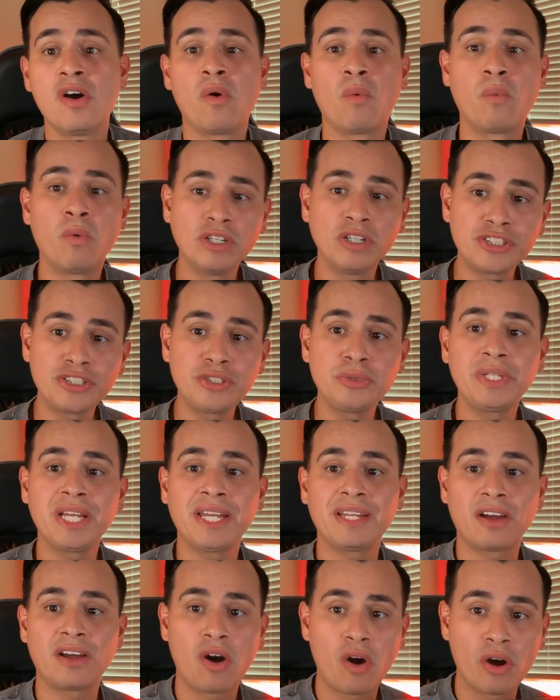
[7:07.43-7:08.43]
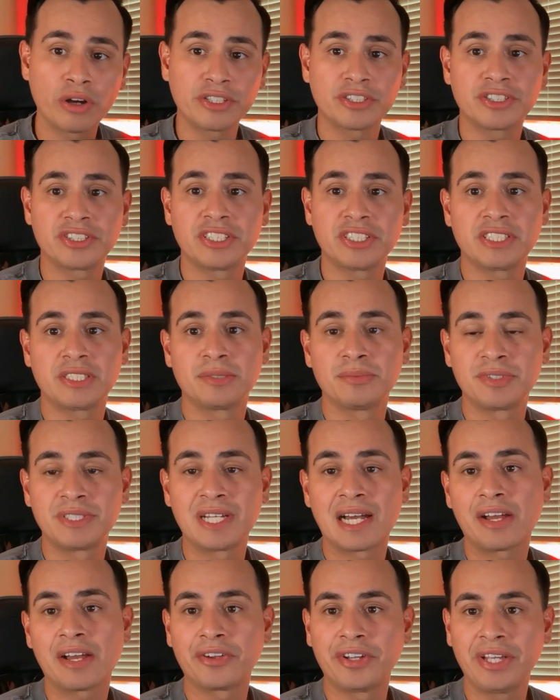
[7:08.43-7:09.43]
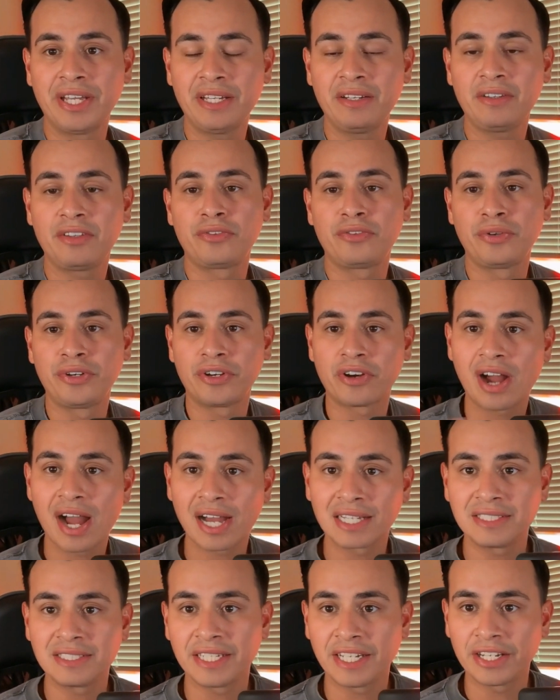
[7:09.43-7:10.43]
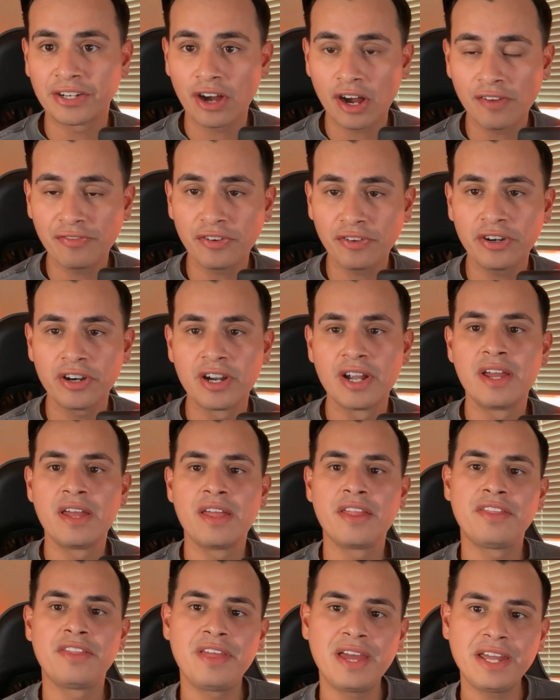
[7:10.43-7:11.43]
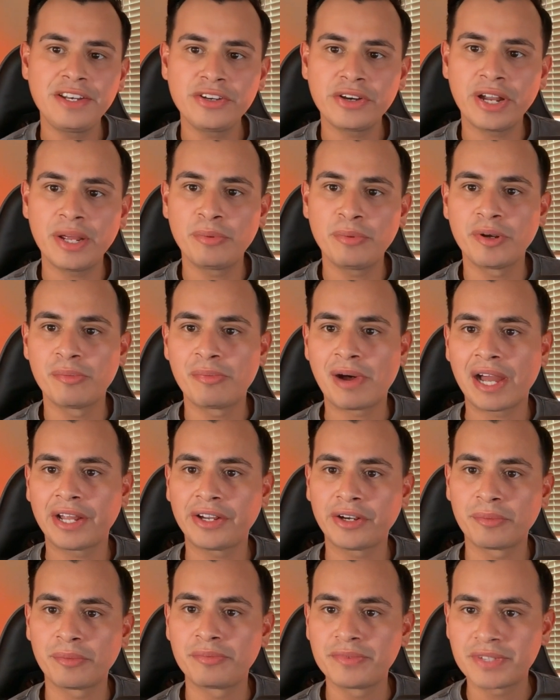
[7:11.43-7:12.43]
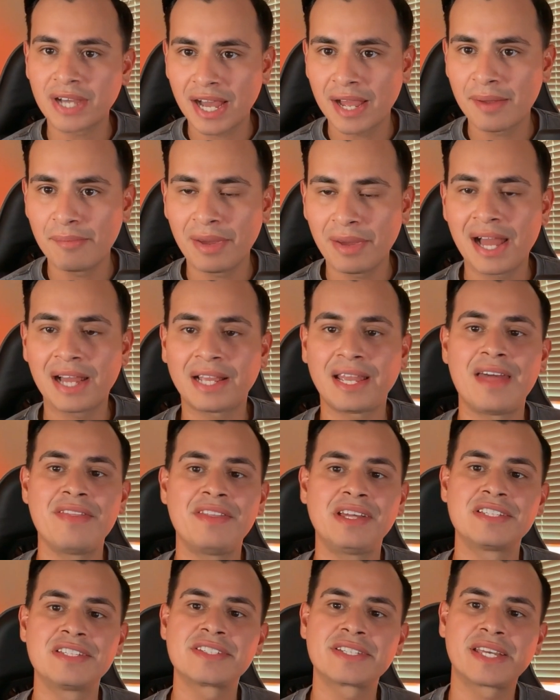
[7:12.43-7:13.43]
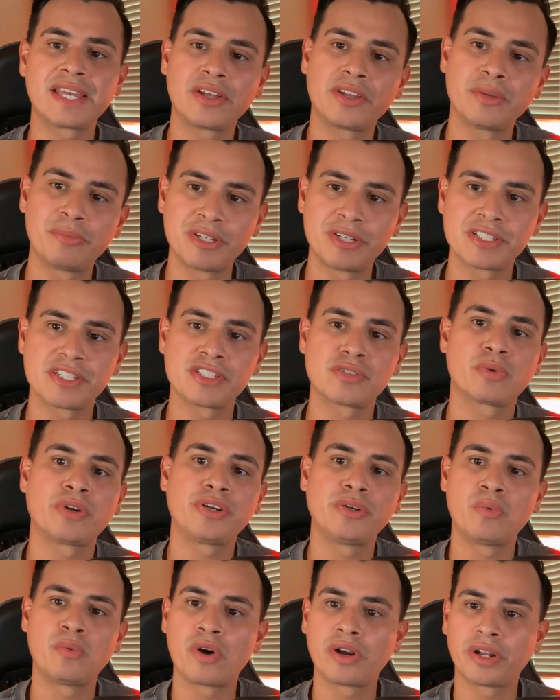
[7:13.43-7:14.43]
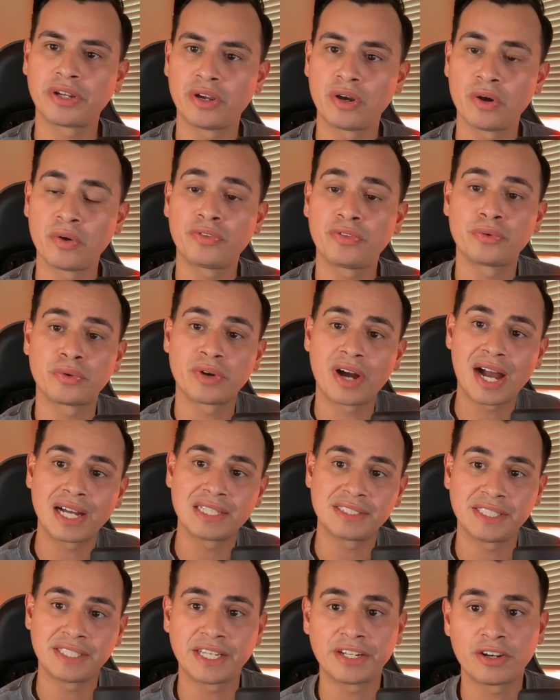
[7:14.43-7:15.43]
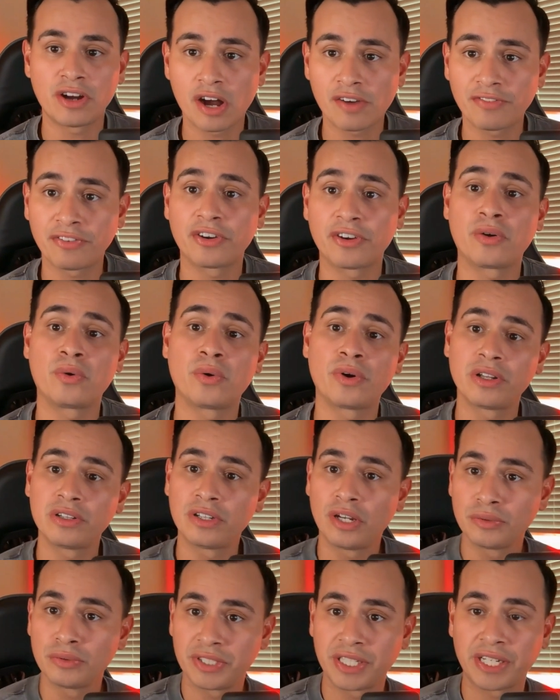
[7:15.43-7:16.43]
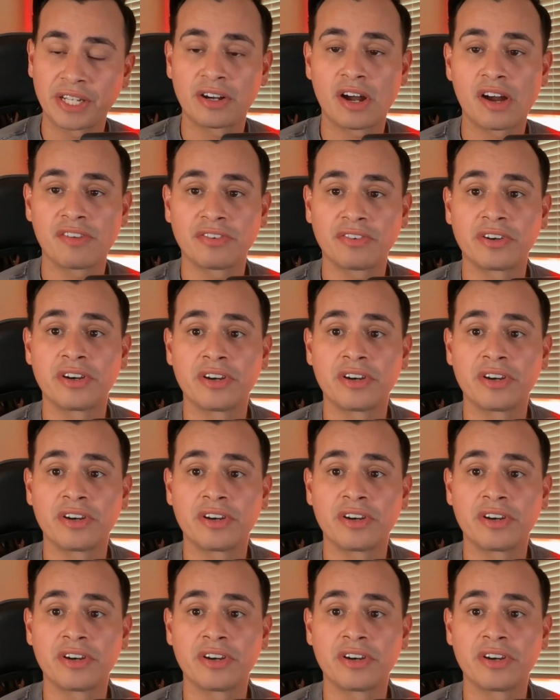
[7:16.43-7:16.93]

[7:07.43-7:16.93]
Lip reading: Once you get all your systems dialed in through your high ticket offer, then you're able to buy your time back and then scale the business where you want to go through a high ticket offer or a low ticket offer.